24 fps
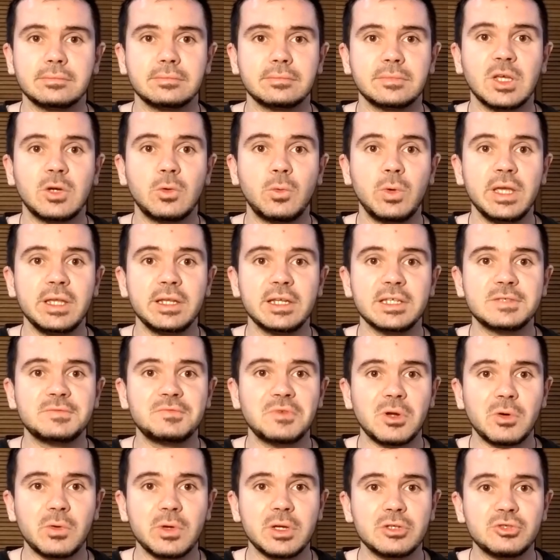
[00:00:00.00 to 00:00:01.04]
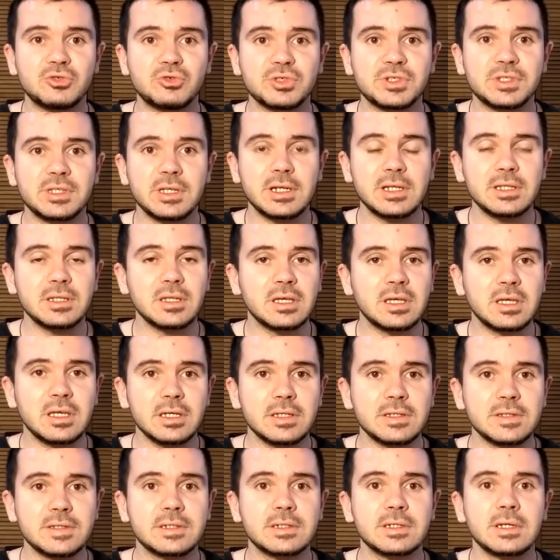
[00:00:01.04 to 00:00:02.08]
the queen is very interested in the
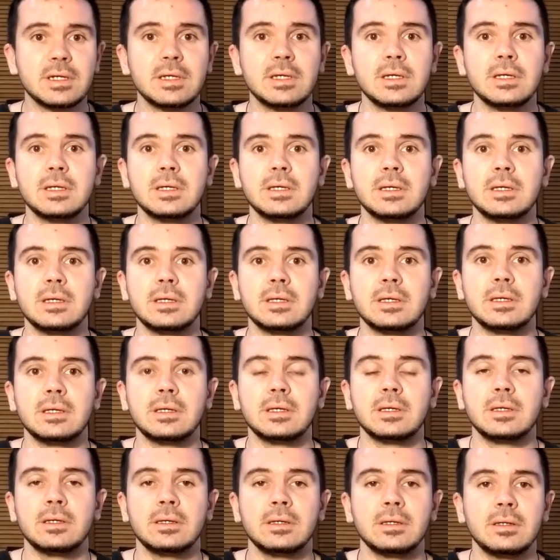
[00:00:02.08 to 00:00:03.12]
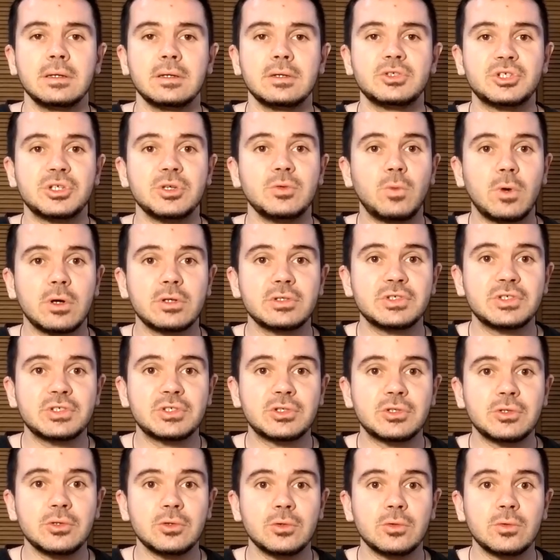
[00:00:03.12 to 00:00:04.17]
kids. She
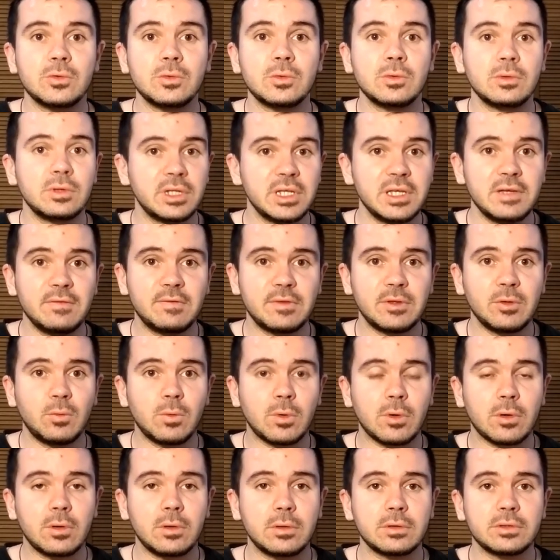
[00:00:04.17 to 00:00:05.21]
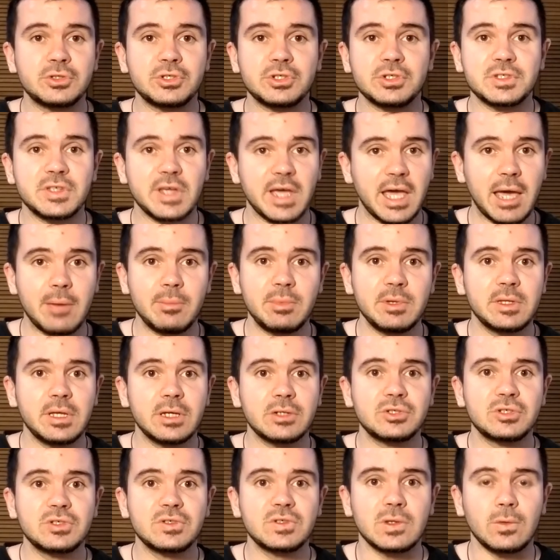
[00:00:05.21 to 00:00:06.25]
wants to leave the world, she's happy
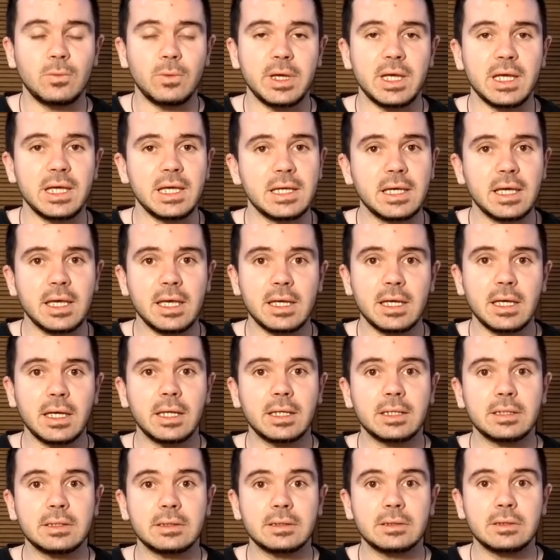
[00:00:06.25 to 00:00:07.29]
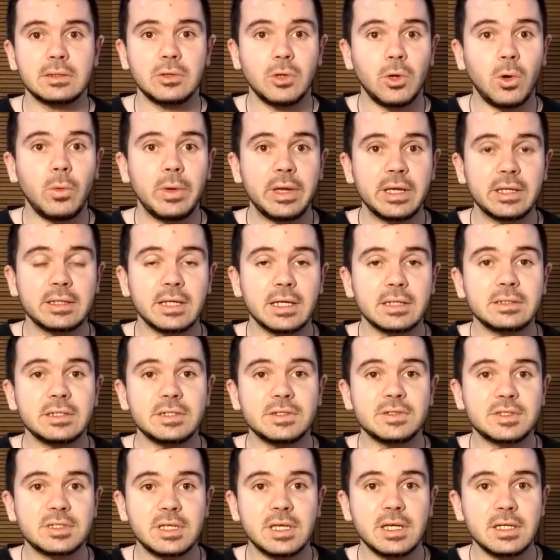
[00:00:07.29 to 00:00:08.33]
that she's awake, and knowing that
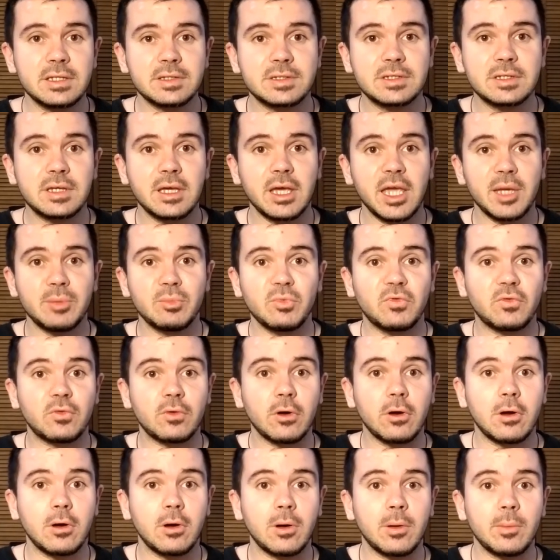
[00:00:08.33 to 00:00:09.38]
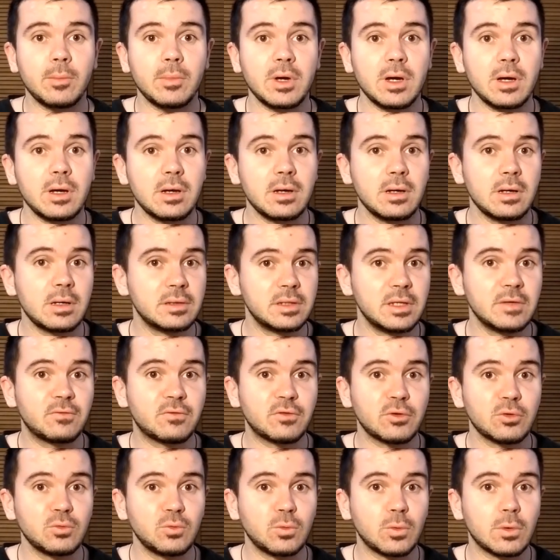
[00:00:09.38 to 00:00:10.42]
these kids came from a
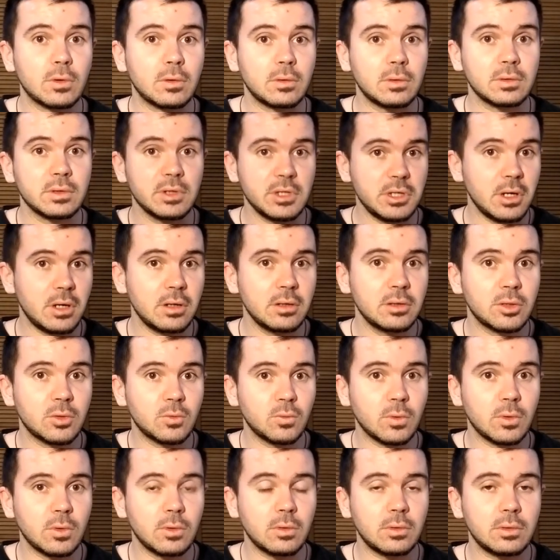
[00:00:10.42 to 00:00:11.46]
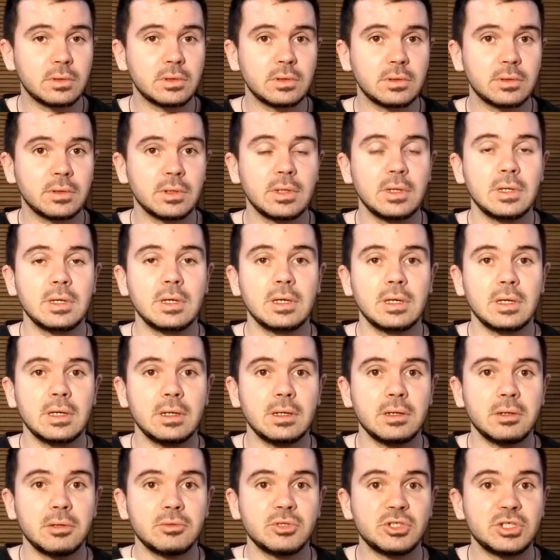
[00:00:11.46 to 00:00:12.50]
different world, younger world,
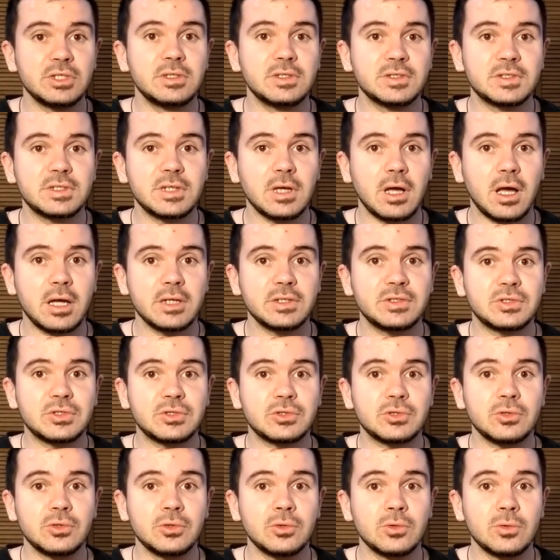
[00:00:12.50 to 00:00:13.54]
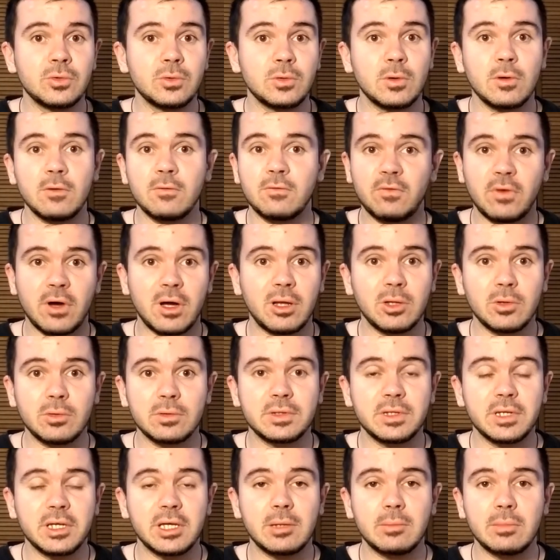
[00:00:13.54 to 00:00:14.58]
she decides to follow
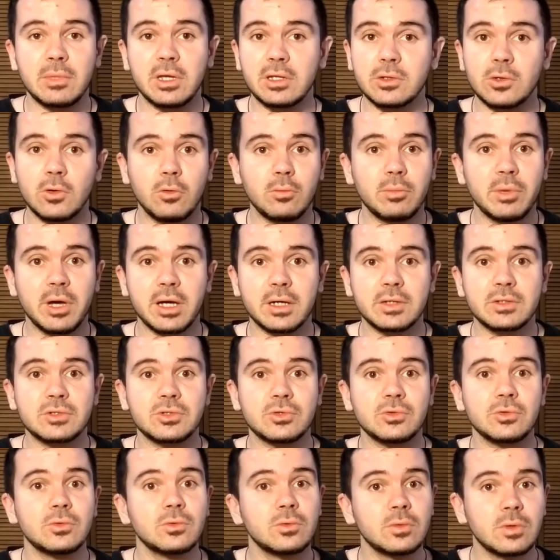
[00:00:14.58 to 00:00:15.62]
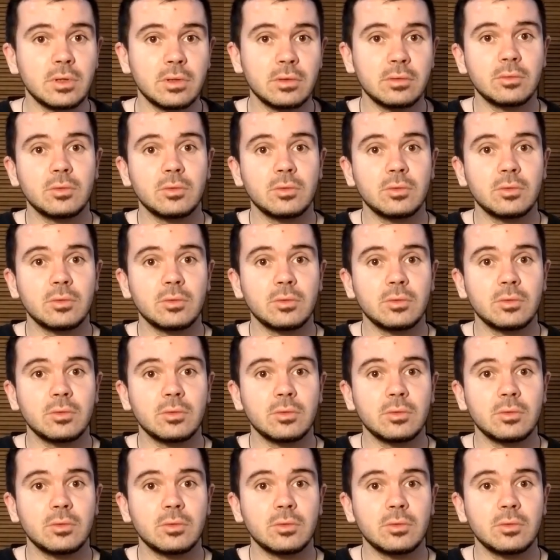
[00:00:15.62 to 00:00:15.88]
them and go back to